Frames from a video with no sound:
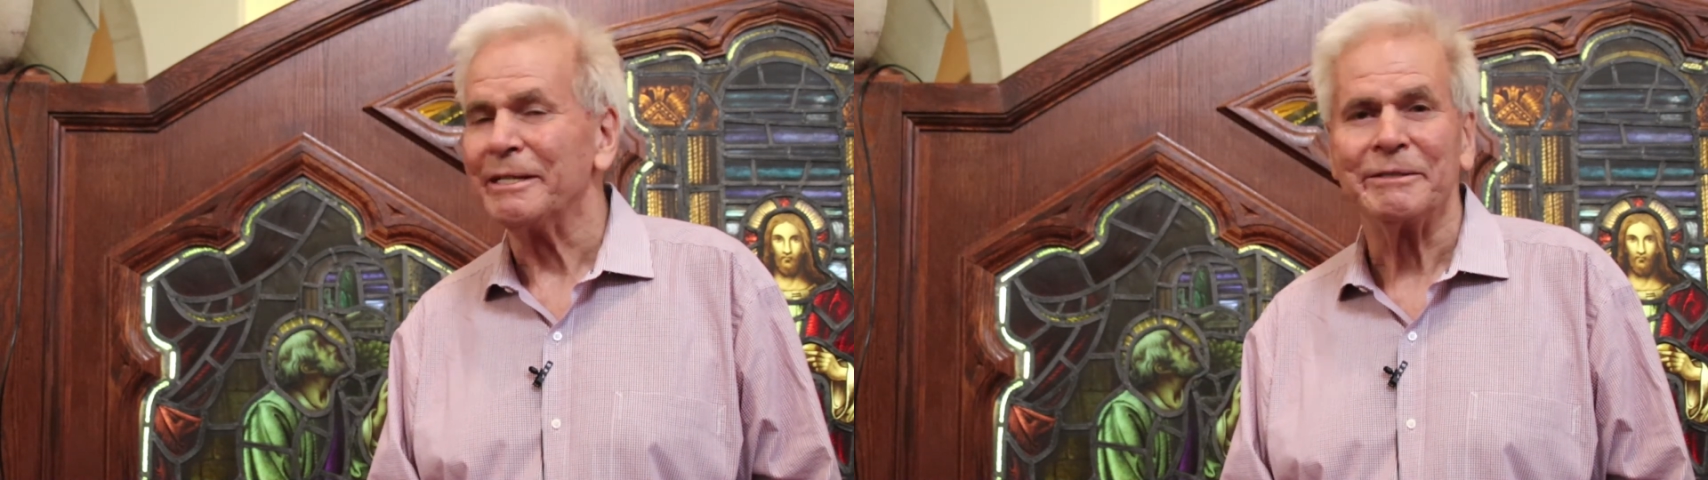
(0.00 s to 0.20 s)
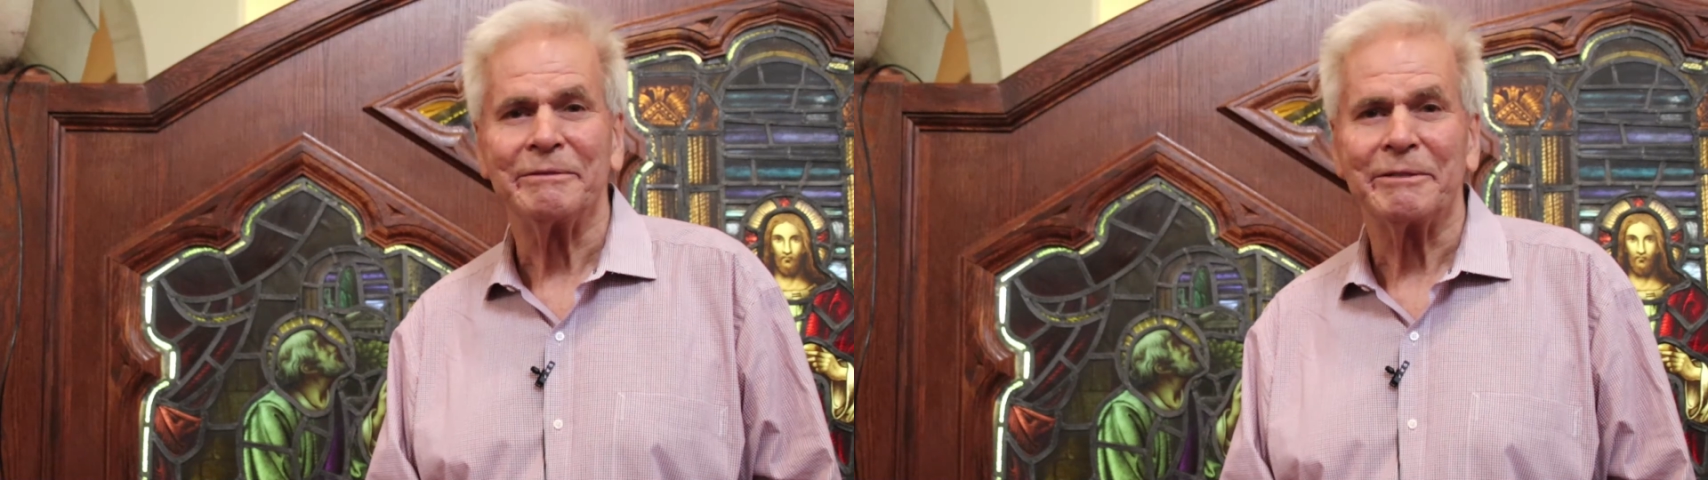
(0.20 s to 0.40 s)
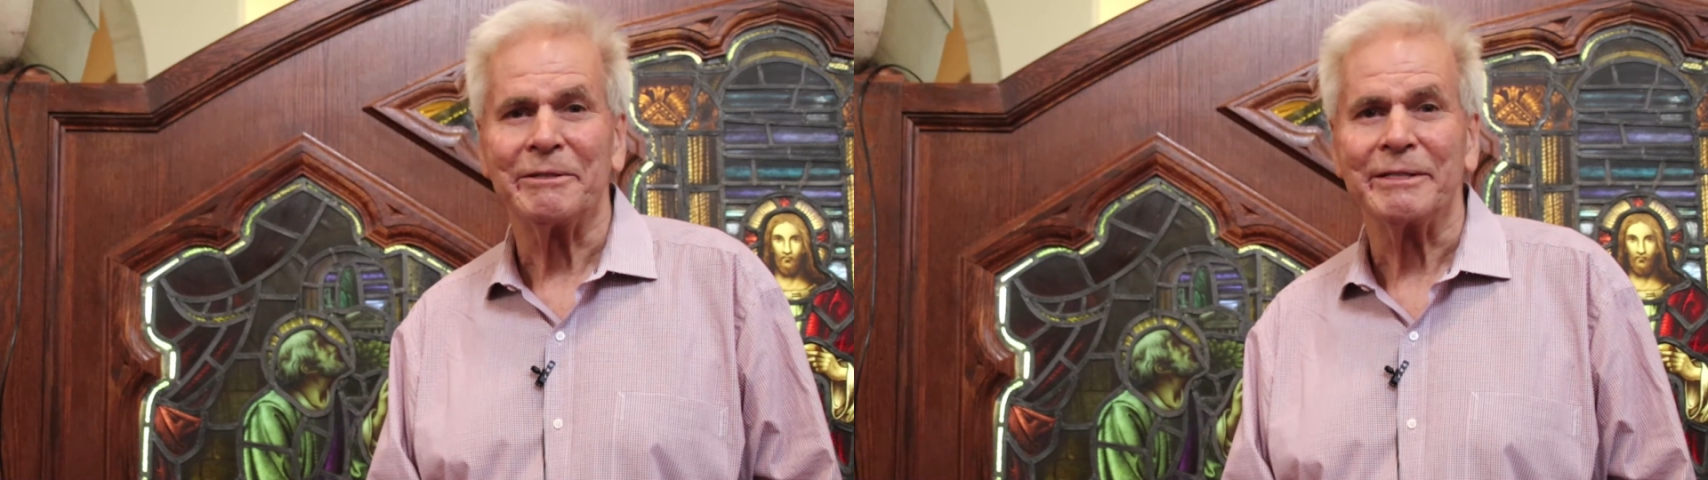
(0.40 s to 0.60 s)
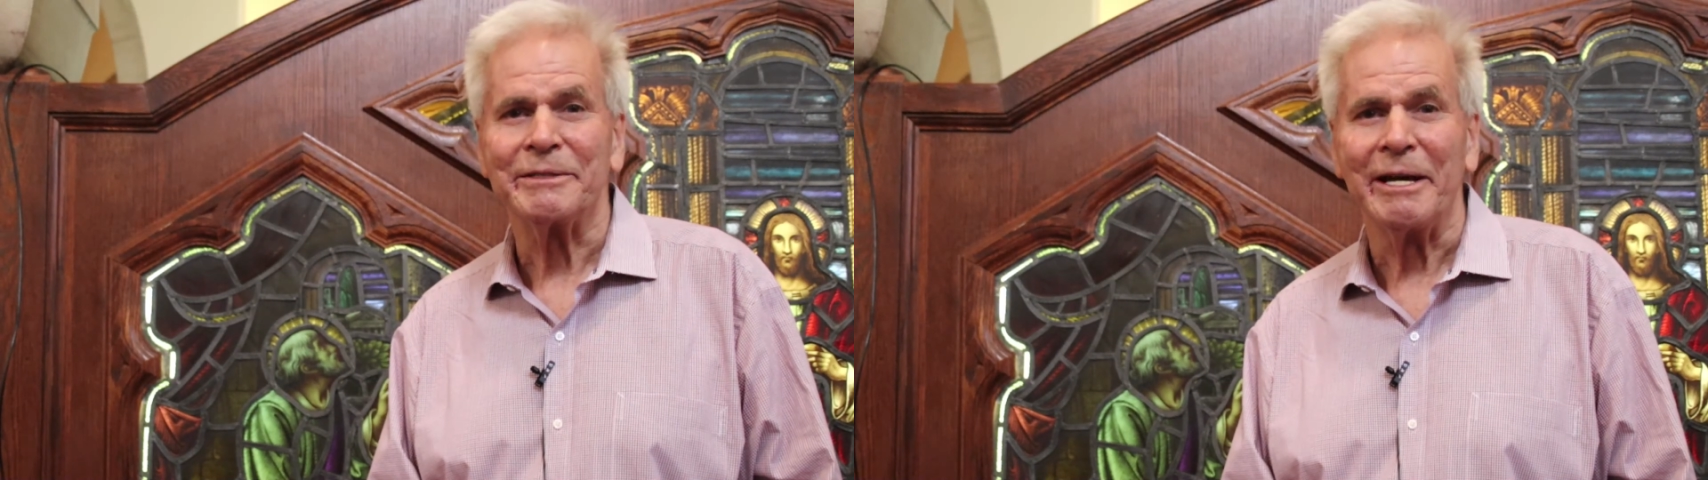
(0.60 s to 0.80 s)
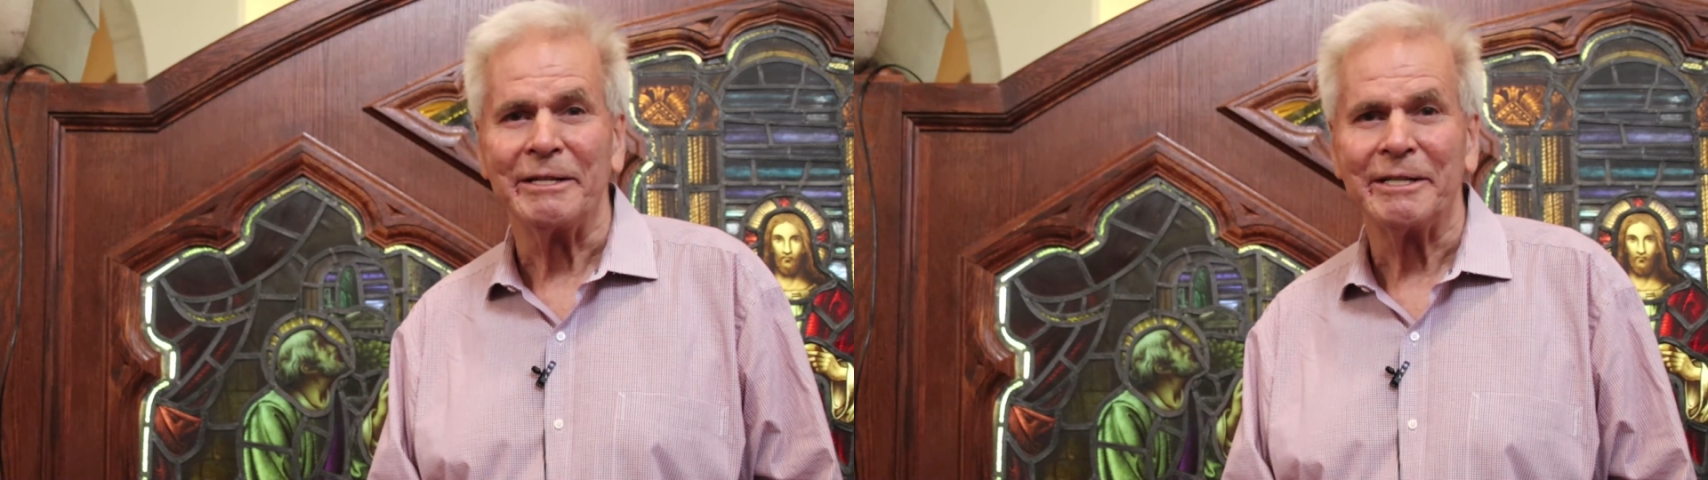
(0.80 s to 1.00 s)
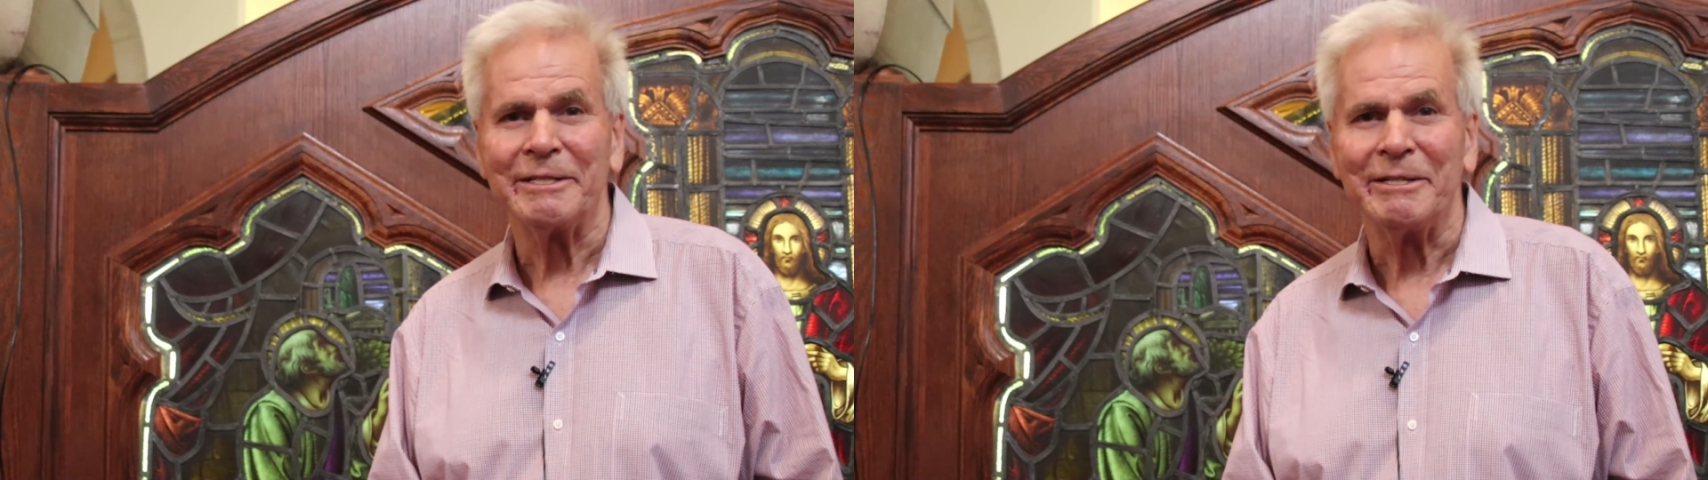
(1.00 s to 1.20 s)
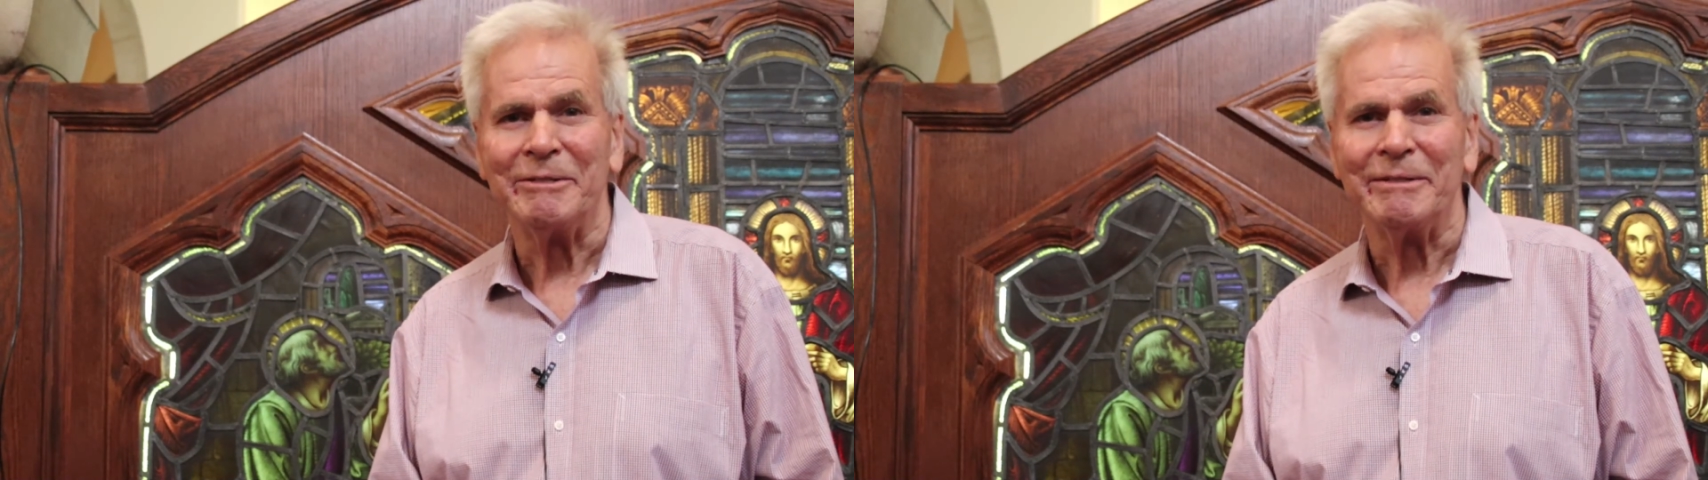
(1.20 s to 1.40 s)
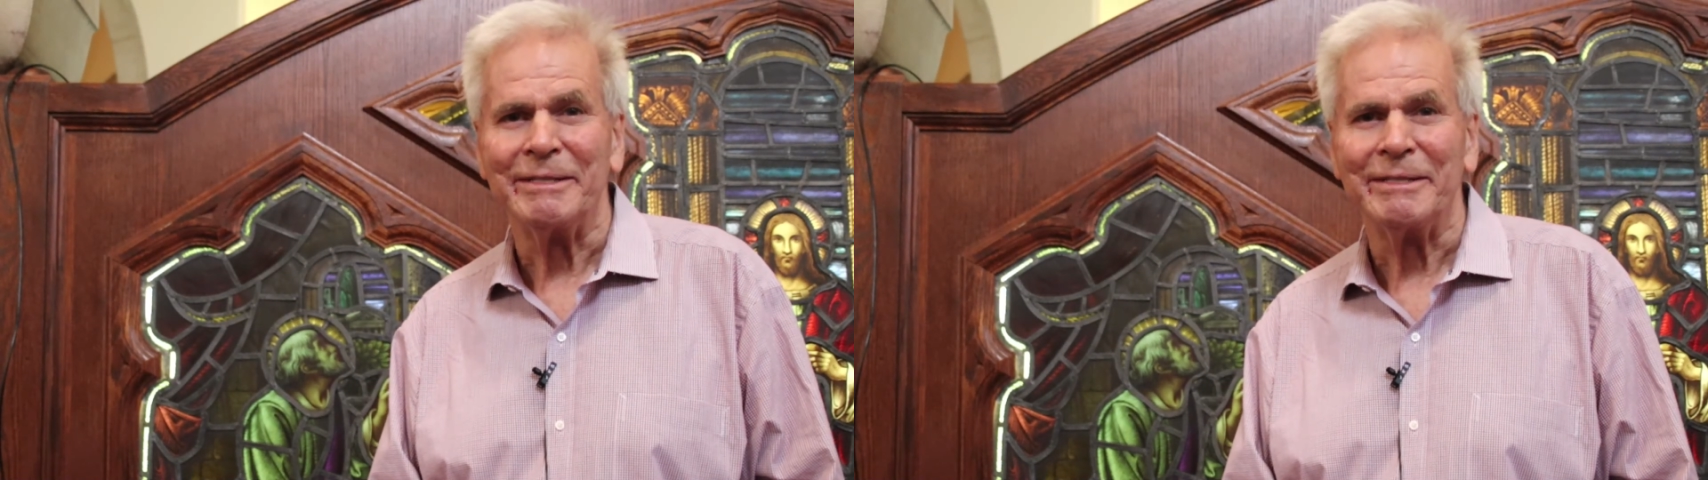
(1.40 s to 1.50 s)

Chris Leonard, who has